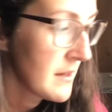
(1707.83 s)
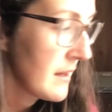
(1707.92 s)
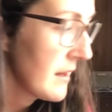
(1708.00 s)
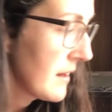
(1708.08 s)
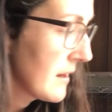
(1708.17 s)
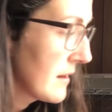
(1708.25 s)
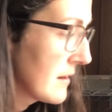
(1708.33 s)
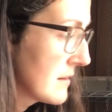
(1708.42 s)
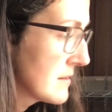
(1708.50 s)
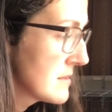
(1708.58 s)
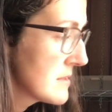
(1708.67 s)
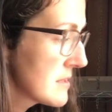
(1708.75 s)

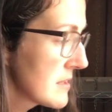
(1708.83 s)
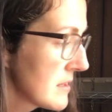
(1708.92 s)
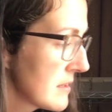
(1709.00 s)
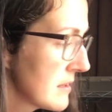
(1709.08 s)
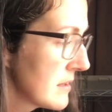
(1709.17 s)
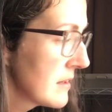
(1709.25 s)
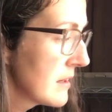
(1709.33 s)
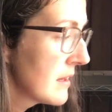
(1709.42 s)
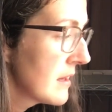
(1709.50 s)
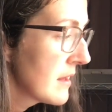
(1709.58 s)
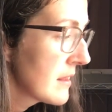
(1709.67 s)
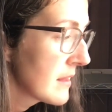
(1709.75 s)
And
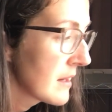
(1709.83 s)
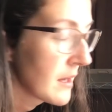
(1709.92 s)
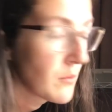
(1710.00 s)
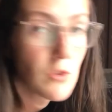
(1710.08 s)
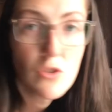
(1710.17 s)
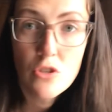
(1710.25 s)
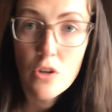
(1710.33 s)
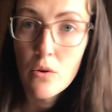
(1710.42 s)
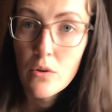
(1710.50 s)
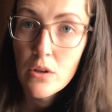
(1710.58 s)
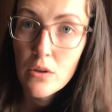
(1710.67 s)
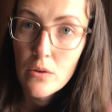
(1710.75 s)
then I will show
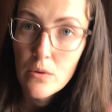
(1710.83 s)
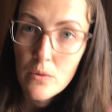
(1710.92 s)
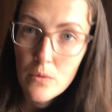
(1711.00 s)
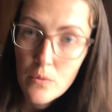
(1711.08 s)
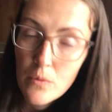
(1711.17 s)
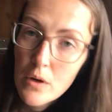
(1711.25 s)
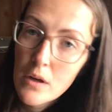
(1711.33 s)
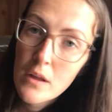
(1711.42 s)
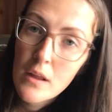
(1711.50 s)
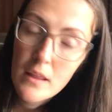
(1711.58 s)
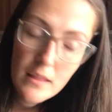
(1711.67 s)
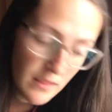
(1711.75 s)
you
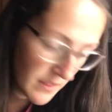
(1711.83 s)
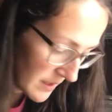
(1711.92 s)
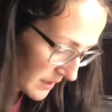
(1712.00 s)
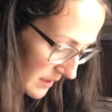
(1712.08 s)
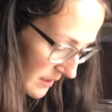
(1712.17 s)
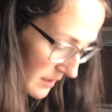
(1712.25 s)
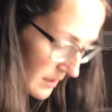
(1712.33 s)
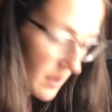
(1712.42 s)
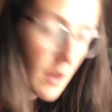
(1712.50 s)
the